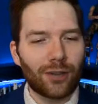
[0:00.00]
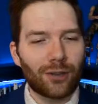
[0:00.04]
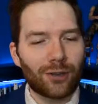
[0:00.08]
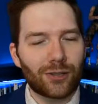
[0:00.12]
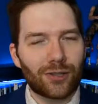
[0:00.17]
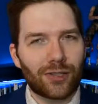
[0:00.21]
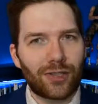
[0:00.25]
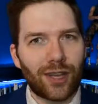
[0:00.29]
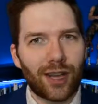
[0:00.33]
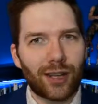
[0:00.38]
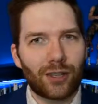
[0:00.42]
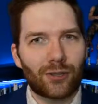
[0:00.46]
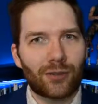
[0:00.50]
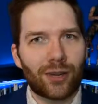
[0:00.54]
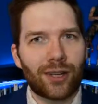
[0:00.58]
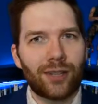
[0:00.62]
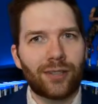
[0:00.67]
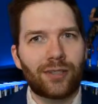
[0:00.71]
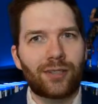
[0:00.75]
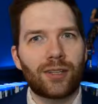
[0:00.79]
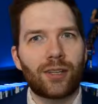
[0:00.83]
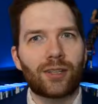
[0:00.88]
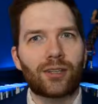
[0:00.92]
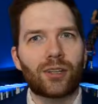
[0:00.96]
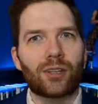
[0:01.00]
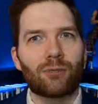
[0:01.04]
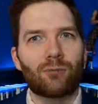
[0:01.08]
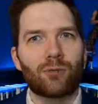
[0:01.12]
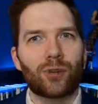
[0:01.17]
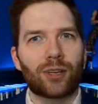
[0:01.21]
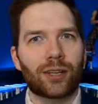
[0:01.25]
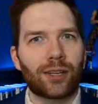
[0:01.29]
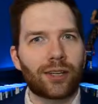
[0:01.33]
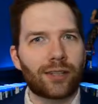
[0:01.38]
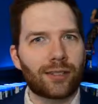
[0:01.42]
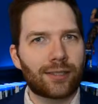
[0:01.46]
there's that transition
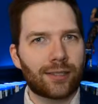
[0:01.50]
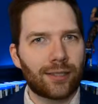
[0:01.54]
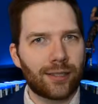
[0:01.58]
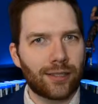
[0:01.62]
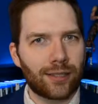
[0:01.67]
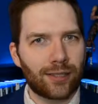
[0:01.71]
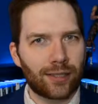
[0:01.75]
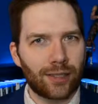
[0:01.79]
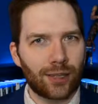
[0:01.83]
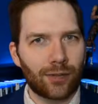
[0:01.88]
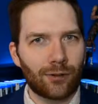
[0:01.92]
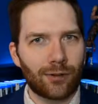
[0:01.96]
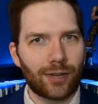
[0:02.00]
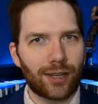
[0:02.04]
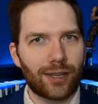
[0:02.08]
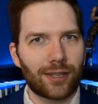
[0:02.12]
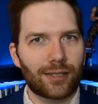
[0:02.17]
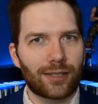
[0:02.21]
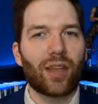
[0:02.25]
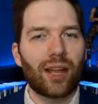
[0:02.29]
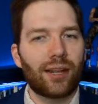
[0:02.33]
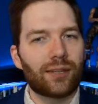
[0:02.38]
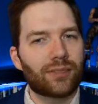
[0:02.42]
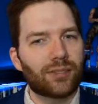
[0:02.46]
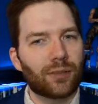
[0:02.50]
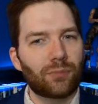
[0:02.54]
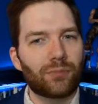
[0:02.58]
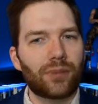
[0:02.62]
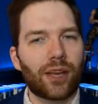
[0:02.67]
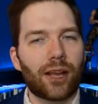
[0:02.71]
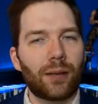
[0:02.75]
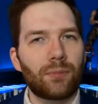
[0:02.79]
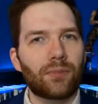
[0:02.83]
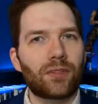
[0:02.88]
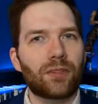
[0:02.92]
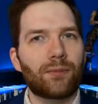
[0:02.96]
where it gets to serious. And
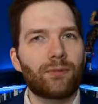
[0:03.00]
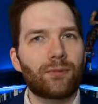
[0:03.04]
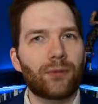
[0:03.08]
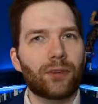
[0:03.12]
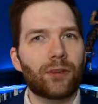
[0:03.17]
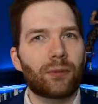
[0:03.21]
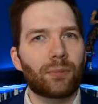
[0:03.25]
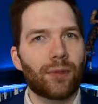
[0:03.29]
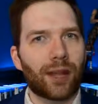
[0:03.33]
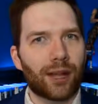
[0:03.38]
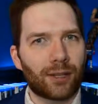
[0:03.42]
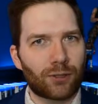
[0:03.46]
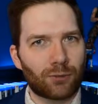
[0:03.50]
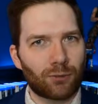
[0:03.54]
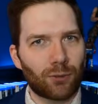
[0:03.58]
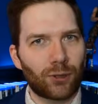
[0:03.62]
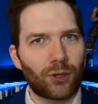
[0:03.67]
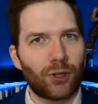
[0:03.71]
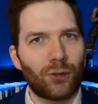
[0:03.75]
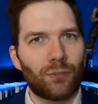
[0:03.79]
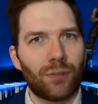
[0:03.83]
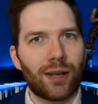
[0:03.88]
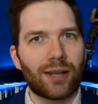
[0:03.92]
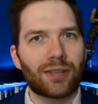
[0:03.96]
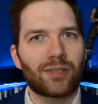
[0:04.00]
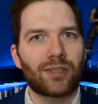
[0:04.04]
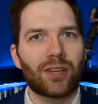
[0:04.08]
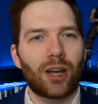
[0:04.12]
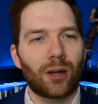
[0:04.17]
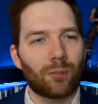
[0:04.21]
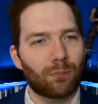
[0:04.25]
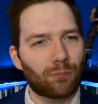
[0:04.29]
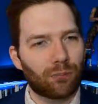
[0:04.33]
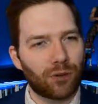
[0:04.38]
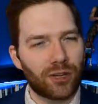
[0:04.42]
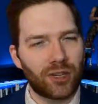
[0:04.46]
sometimes in film, that's where you mess
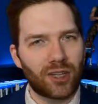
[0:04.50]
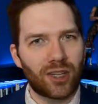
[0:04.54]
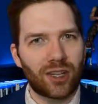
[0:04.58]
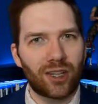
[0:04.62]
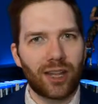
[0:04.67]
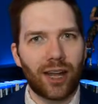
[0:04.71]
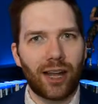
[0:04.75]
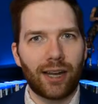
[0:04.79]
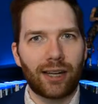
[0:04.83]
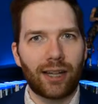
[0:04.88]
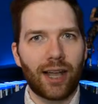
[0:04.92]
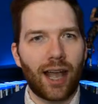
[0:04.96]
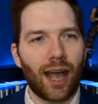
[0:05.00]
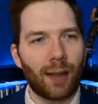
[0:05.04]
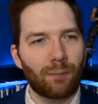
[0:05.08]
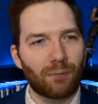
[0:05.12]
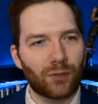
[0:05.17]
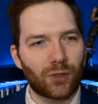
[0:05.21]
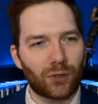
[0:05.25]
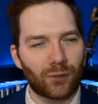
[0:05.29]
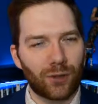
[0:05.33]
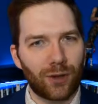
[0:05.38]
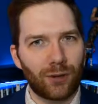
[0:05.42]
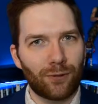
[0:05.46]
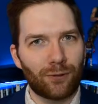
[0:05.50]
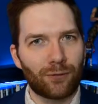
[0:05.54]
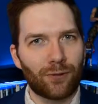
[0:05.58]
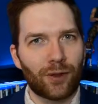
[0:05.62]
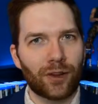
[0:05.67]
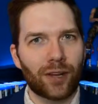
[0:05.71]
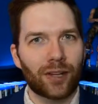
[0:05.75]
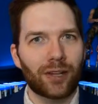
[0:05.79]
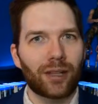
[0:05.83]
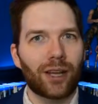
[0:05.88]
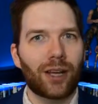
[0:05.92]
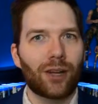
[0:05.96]
up, bridging that gap between
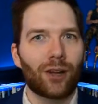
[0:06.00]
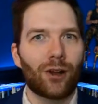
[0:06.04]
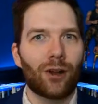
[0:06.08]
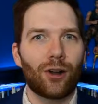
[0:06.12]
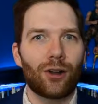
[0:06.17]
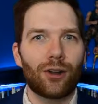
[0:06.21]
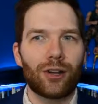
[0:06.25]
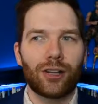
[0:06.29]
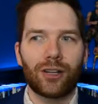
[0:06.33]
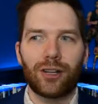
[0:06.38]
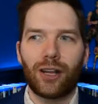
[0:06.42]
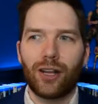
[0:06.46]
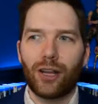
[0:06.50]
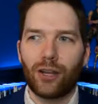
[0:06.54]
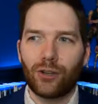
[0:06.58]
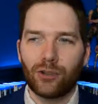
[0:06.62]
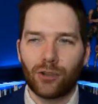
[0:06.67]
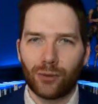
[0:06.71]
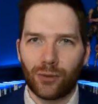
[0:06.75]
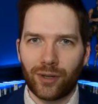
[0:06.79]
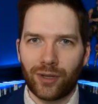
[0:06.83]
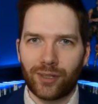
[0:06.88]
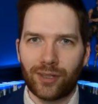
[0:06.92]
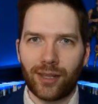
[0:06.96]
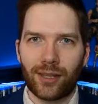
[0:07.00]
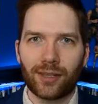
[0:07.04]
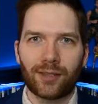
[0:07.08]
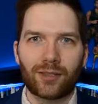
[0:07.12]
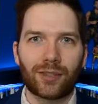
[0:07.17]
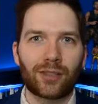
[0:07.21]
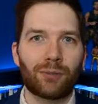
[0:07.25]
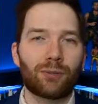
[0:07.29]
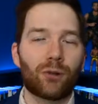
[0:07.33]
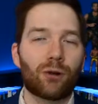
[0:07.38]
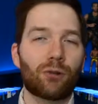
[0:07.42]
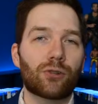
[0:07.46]
fun and lighthearted to intense
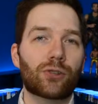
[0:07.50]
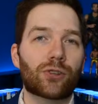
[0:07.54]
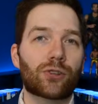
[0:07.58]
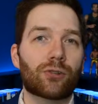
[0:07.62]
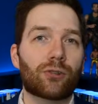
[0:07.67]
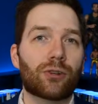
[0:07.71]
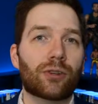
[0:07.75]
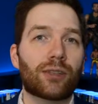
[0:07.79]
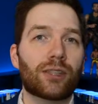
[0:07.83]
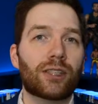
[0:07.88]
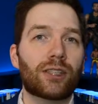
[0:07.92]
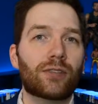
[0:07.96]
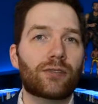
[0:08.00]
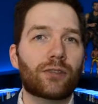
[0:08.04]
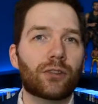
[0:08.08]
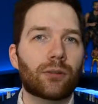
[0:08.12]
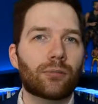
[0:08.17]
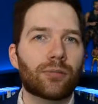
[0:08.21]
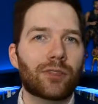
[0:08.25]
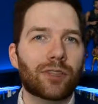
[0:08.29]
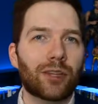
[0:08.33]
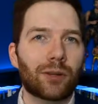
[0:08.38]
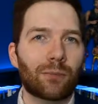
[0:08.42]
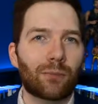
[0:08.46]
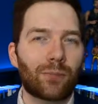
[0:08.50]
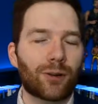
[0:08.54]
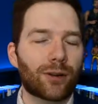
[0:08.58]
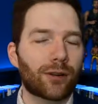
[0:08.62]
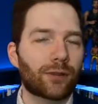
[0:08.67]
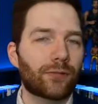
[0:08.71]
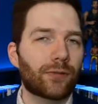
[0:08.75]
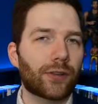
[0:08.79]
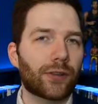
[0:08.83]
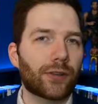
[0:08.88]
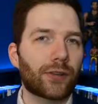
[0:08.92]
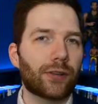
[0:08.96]
and emotional. And this film did it
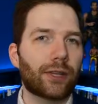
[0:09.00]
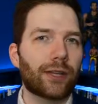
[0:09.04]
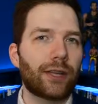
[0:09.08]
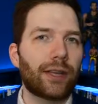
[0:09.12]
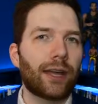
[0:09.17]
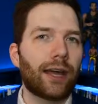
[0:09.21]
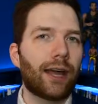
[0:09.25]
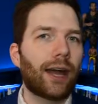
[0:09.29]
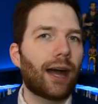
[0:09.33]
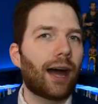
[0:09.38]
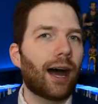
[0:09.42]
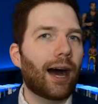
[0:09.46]
perfectly.